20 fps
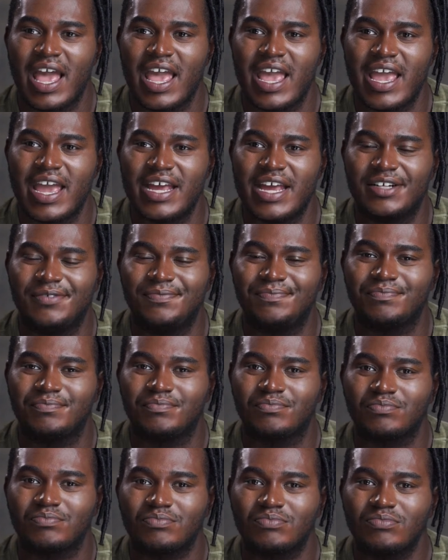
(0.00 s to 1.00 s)

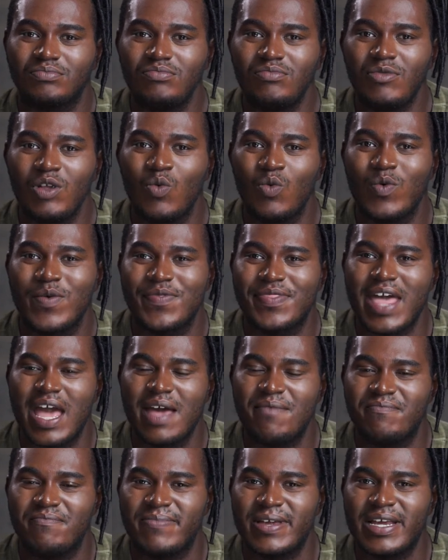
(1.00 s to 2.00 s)
And with
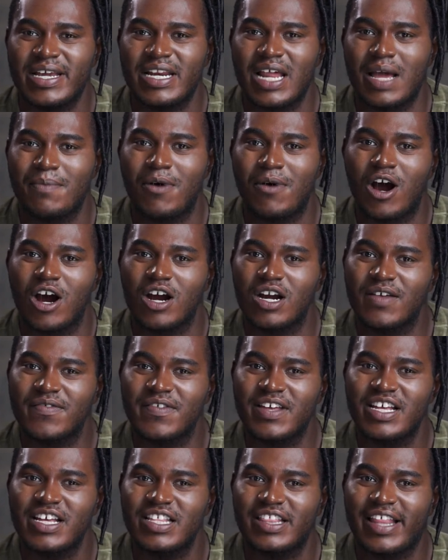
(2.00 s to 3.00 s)
that being a part of
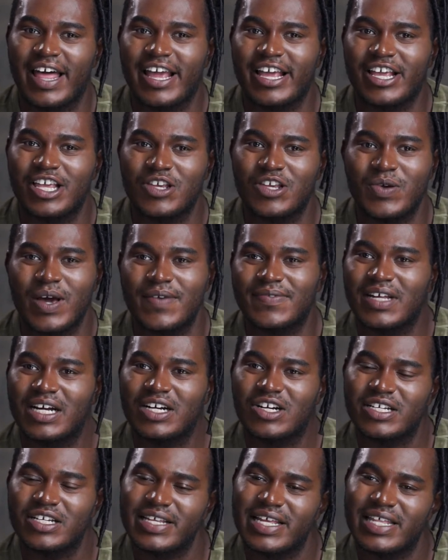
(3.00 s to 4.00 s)
it, like you have to
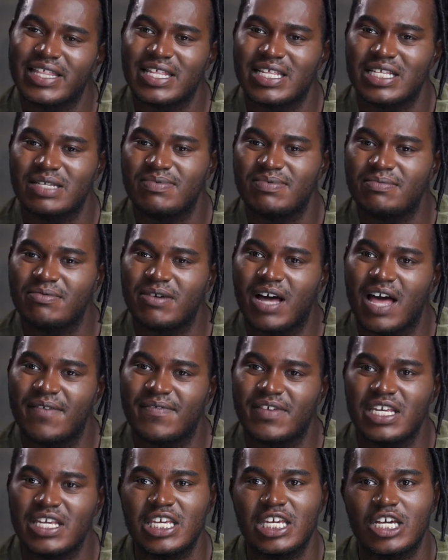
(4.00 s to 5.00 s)
understand that these people have
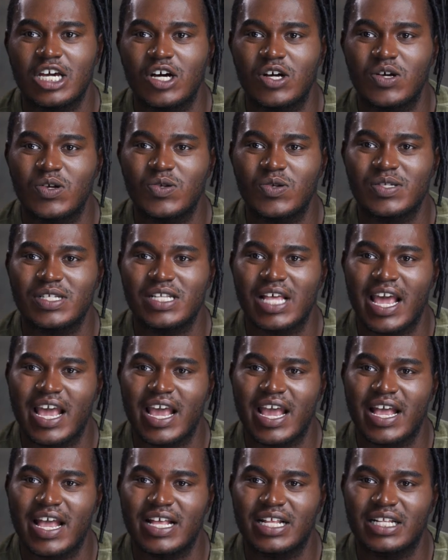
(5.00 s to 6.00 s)
egos
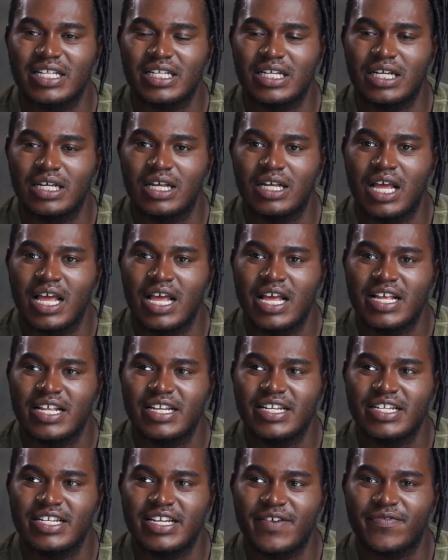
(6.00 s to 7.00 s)

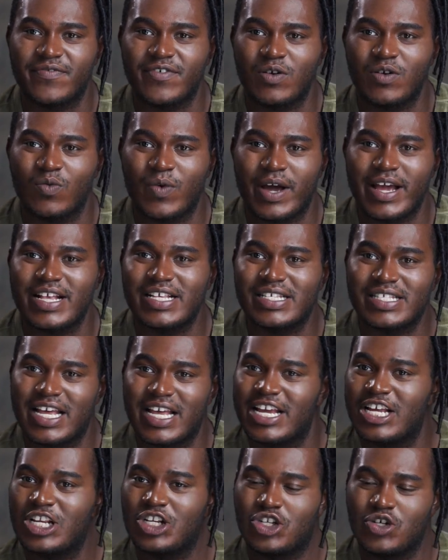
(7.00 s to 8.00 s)
and different ways
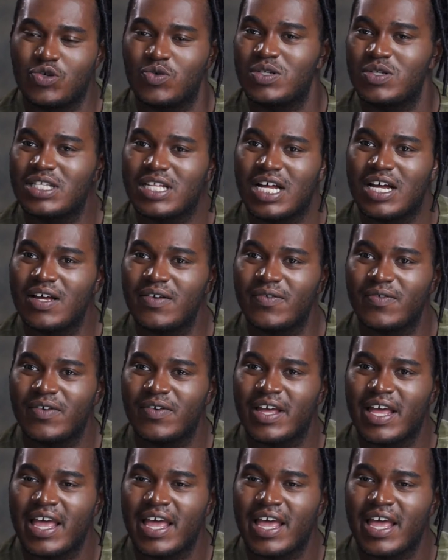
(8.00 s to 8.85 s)
they do stuff.